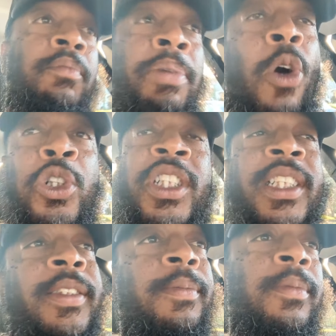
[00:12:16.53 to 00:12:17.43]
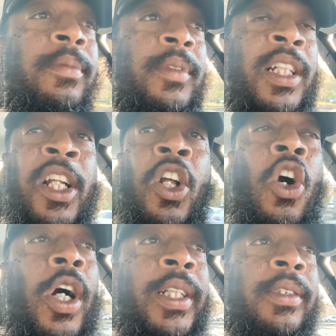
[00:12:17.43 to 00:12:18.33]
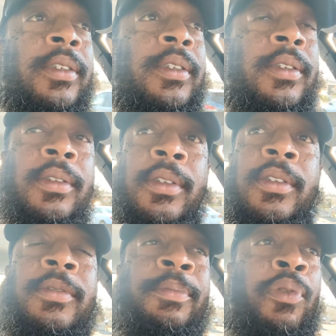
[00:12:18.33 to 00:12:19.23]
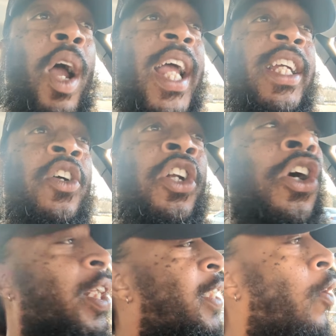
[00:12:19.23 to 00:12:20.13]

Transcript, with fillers: boasting in the Lord, bragging on the Lord,